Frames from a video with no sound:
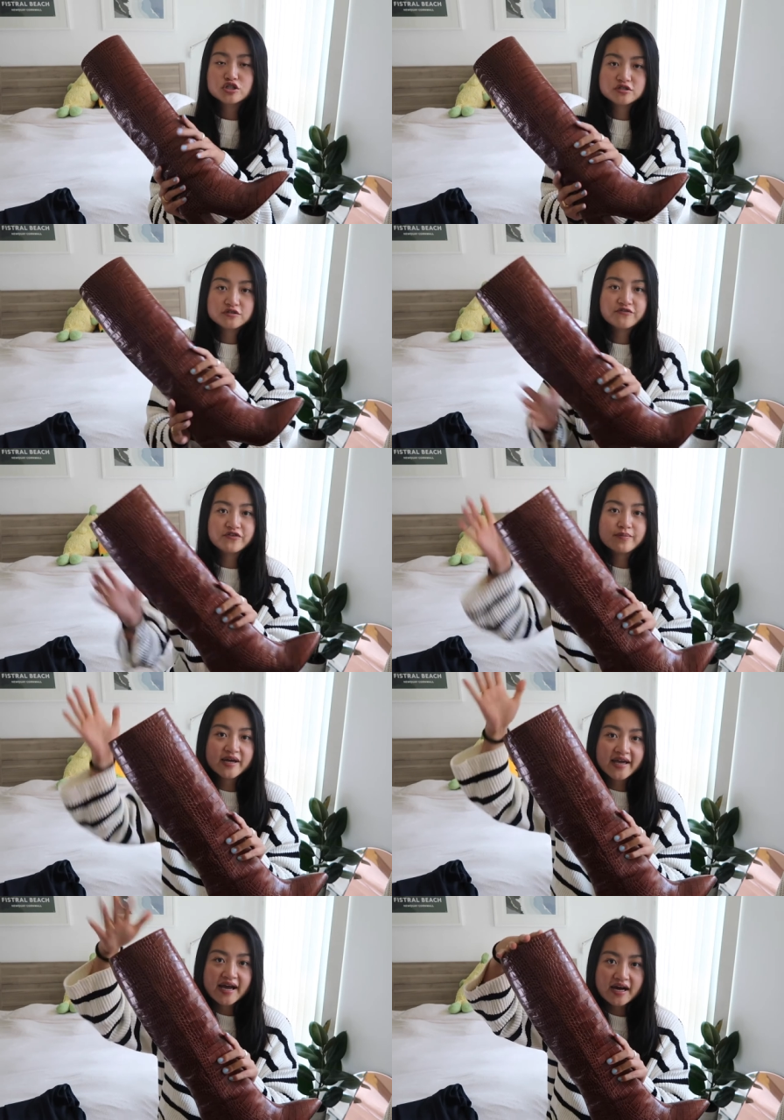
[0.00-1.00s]
just to fit
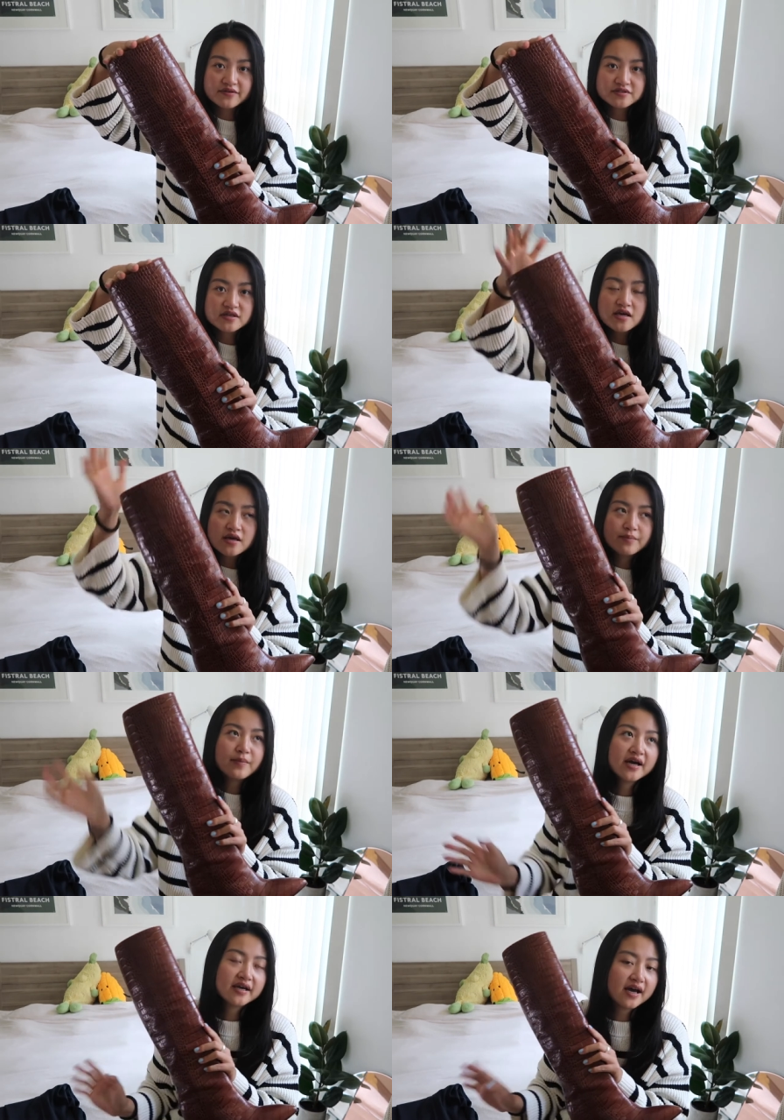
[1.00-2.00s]
my calves
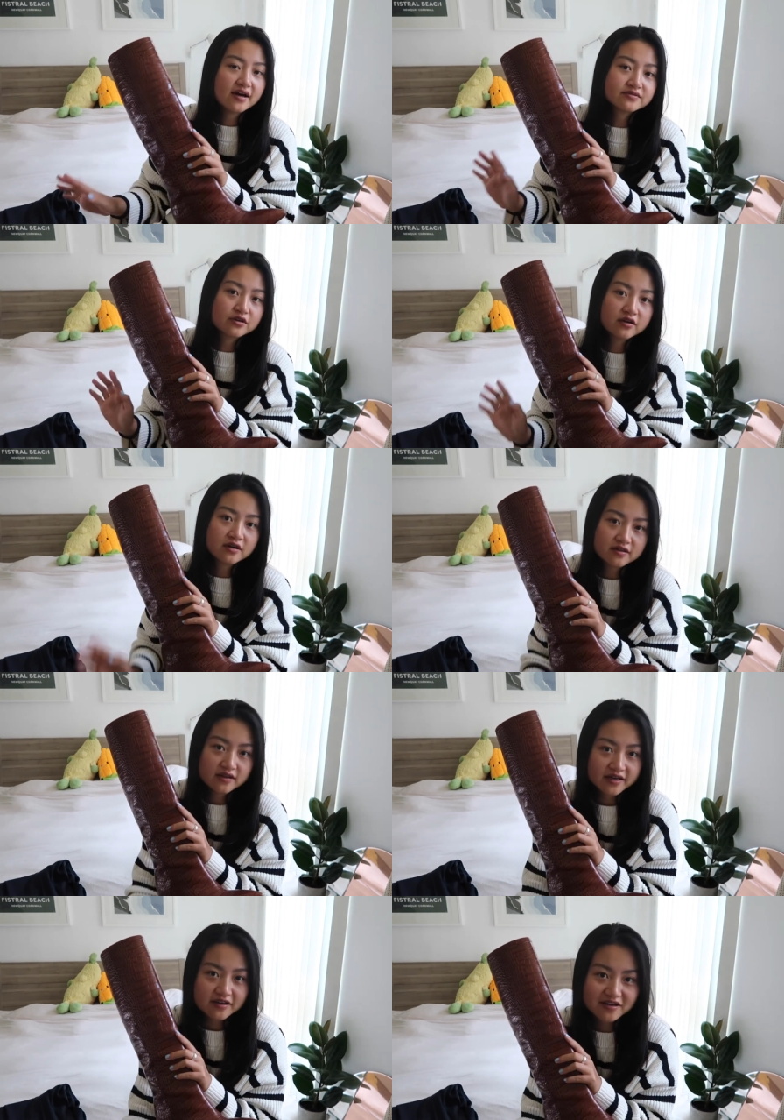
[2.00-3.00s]
my calves are
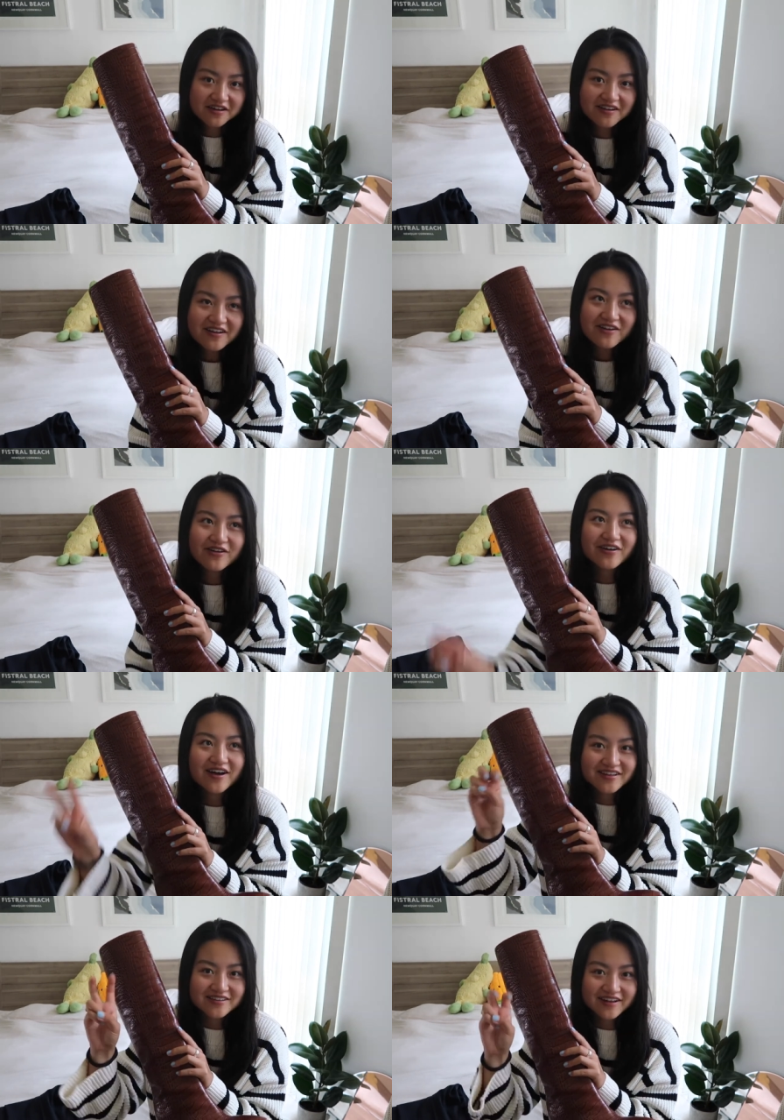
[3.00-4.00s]
athletic
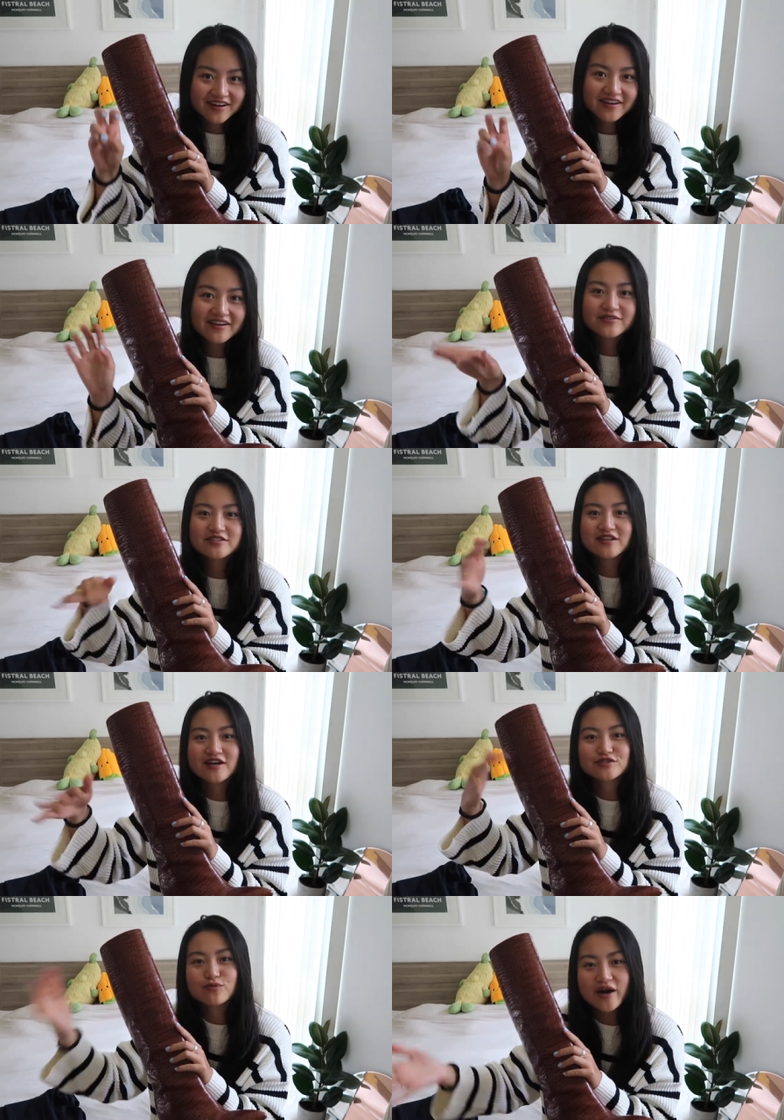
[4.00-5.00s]
athletic
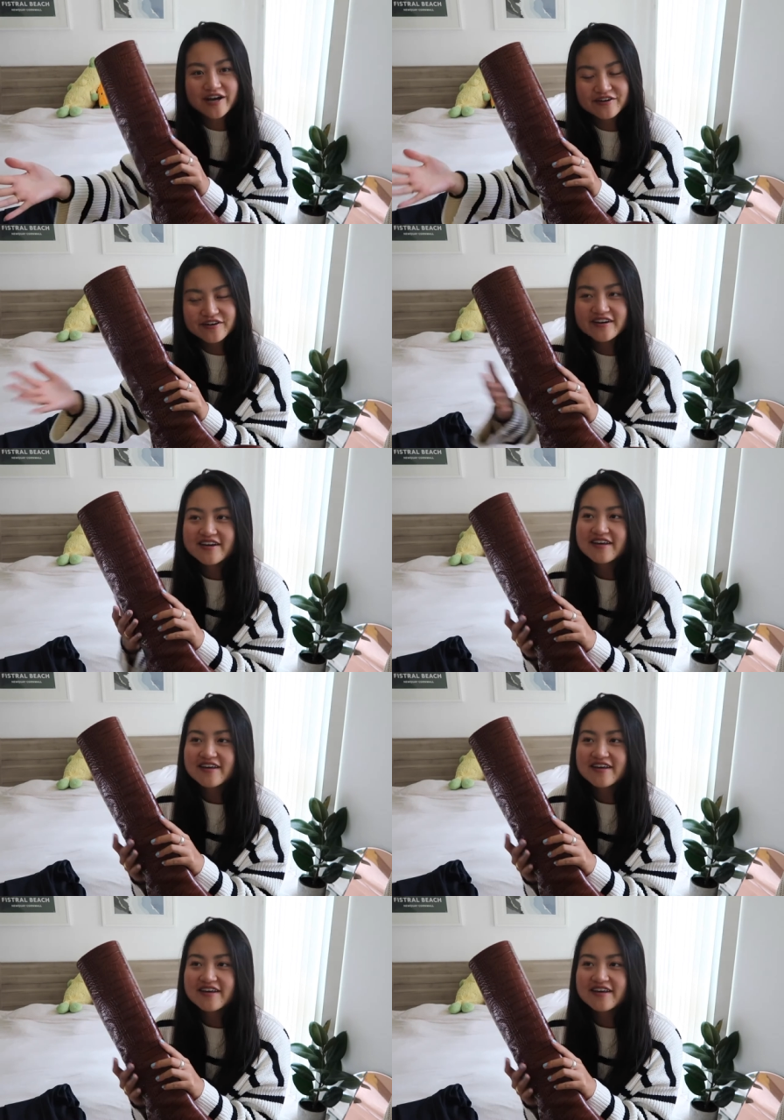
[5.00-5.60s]
slash wider